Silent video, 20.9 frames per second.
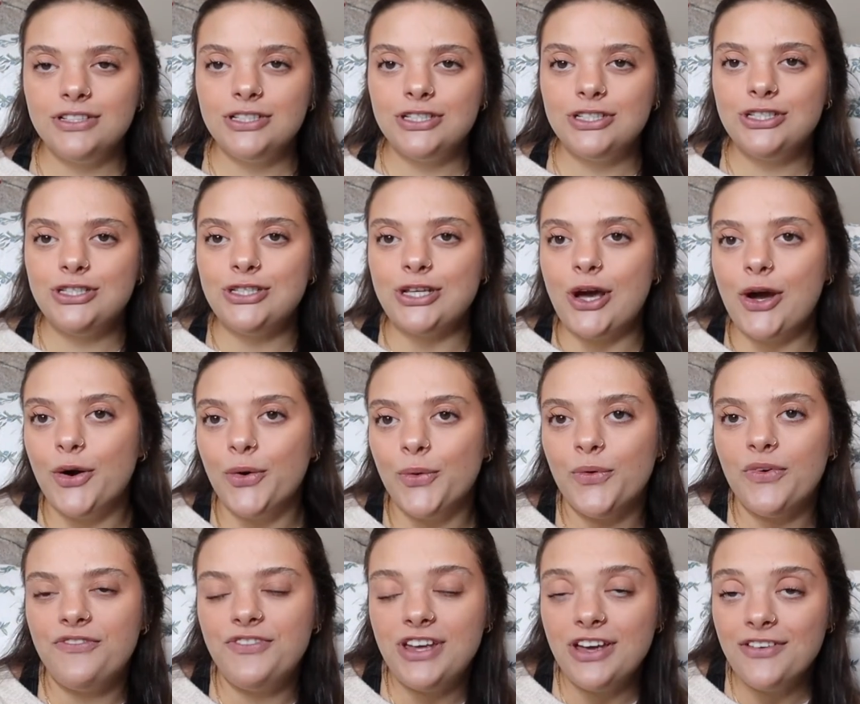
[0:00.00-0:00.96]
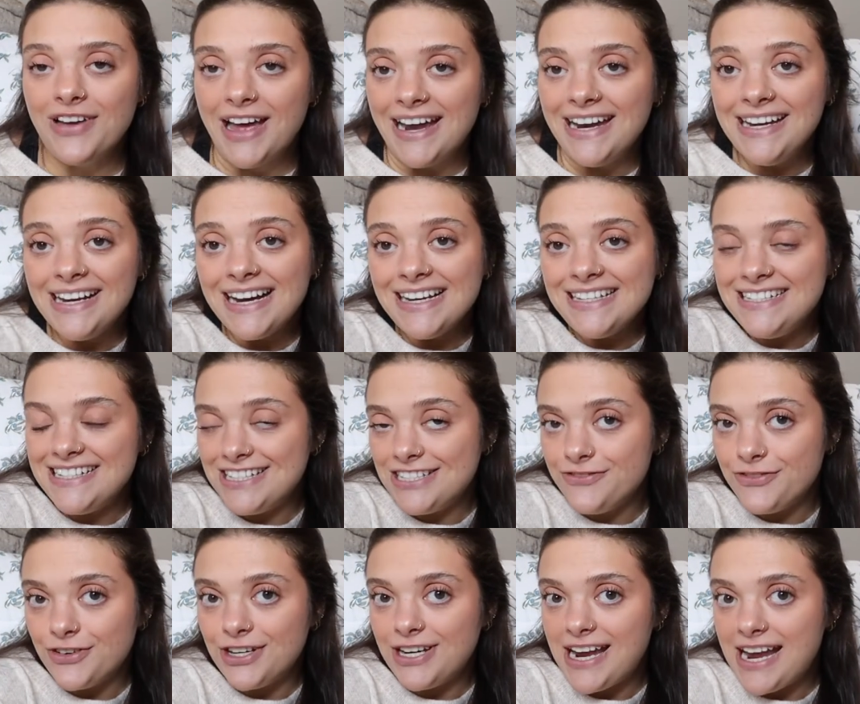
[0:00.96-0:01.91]
So if you have any
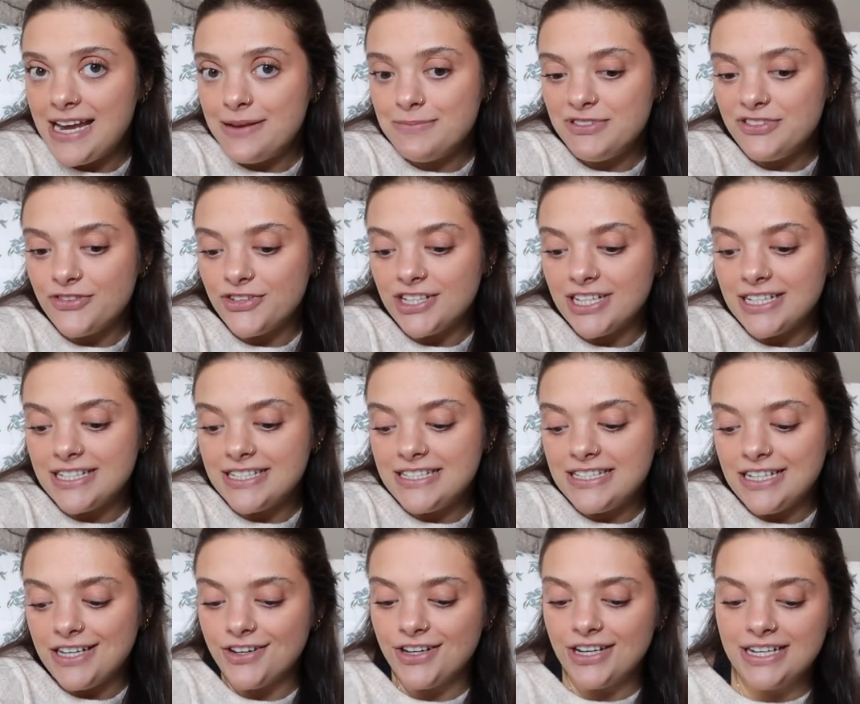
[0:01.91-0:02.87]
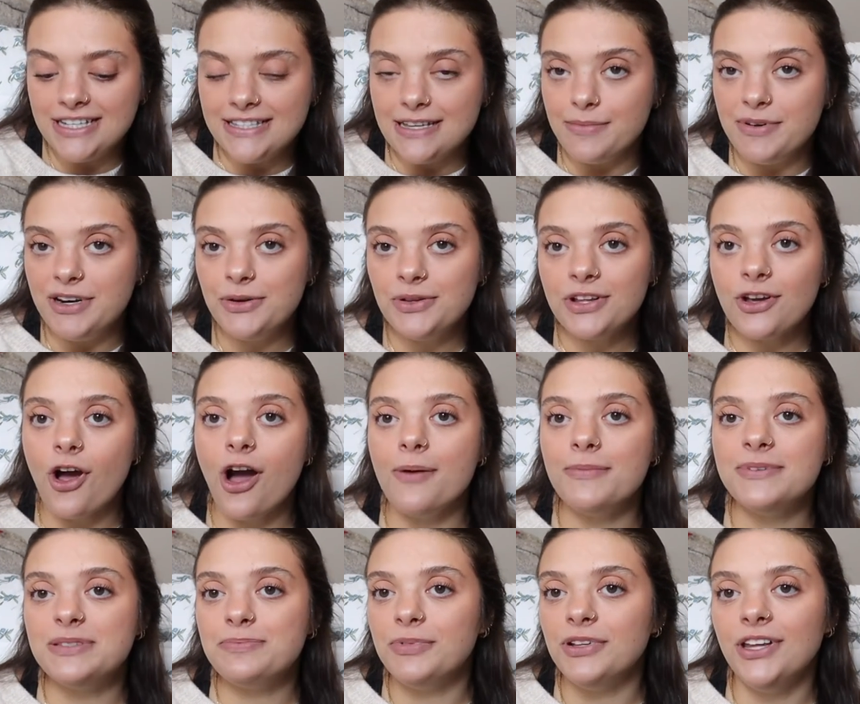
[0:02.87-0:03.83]
ideas for names for this series, let me know in the
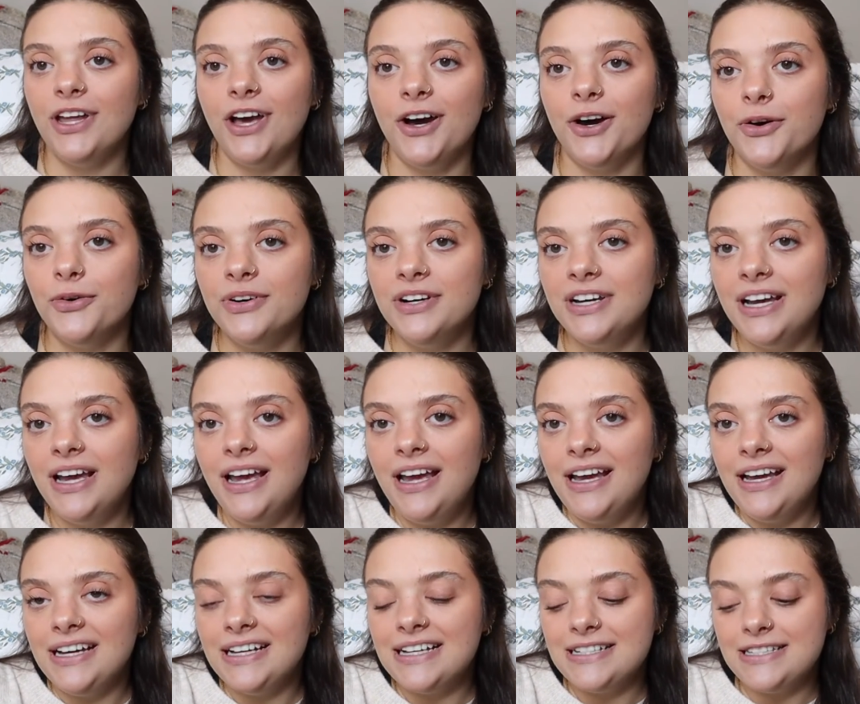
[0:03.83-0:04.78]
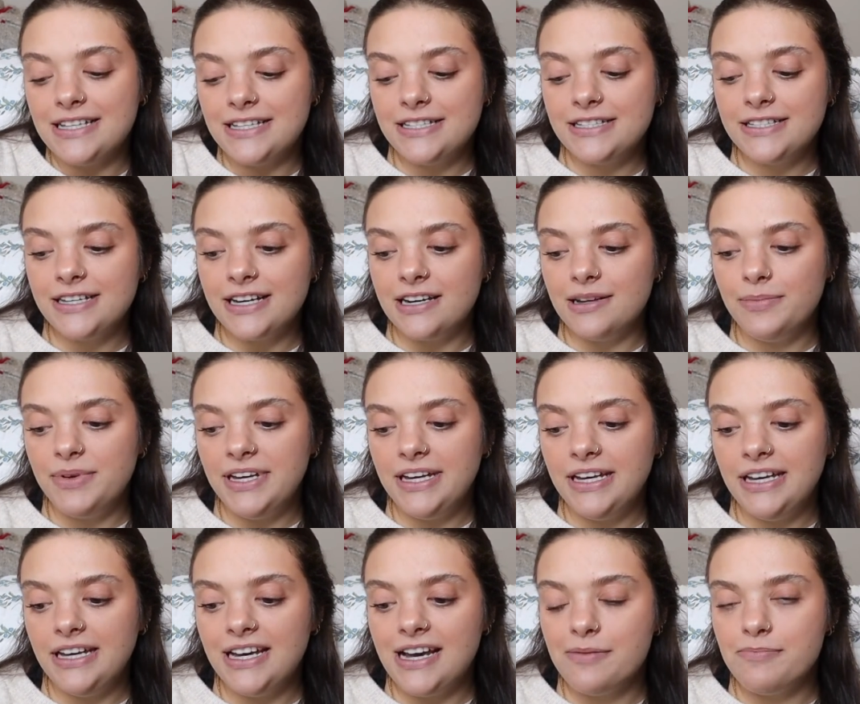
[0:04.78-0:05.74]
comments below, because this is going to
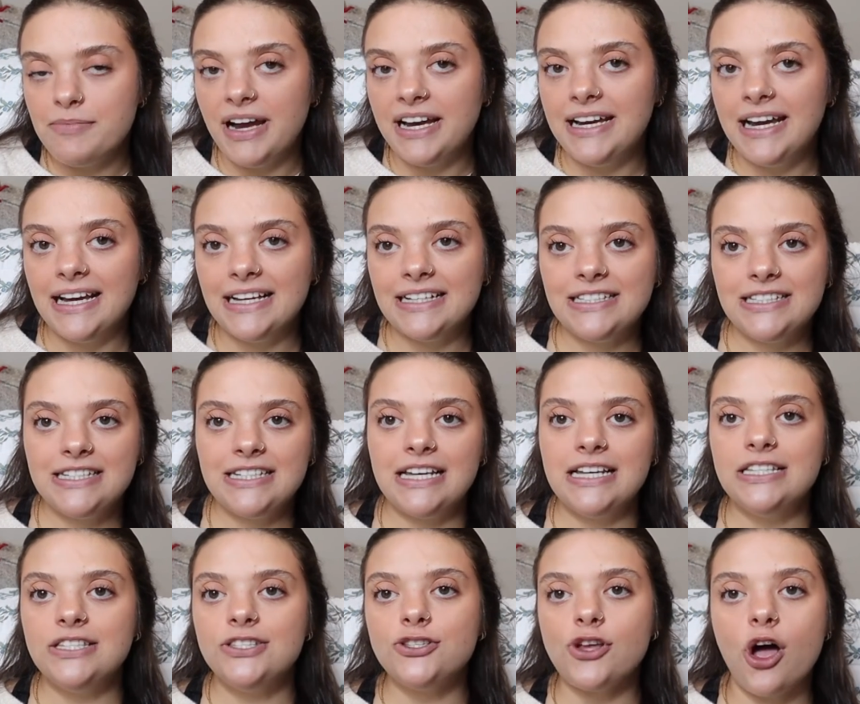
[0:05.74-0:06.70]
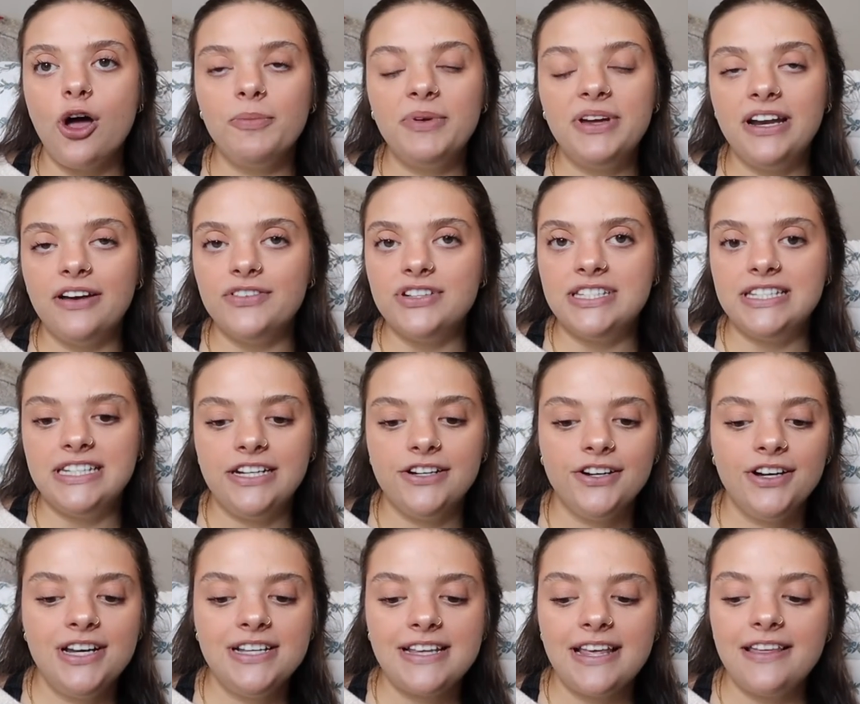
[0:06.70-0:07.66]
be my next installment of a
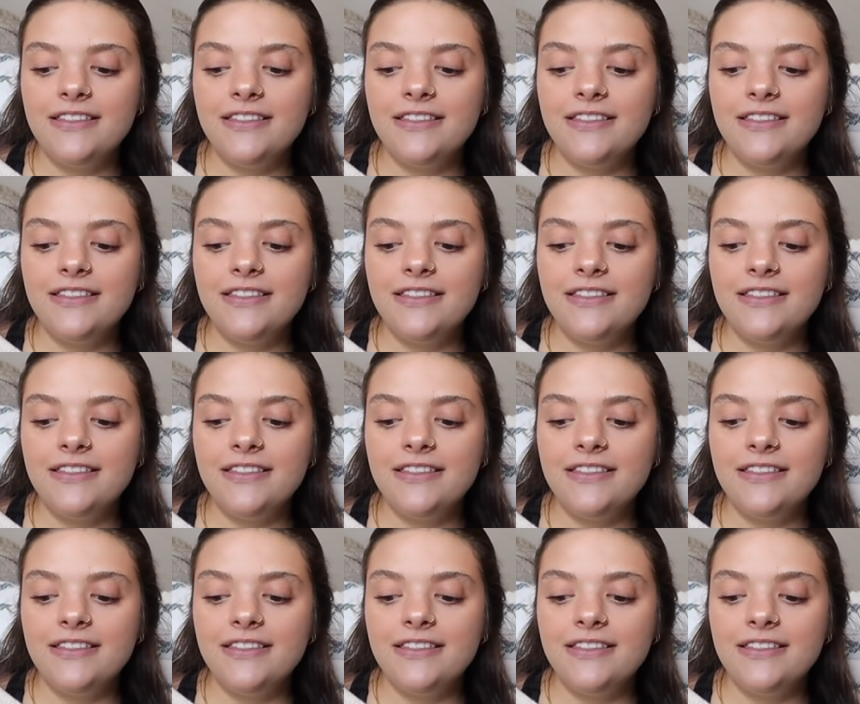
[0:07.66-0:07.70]
series.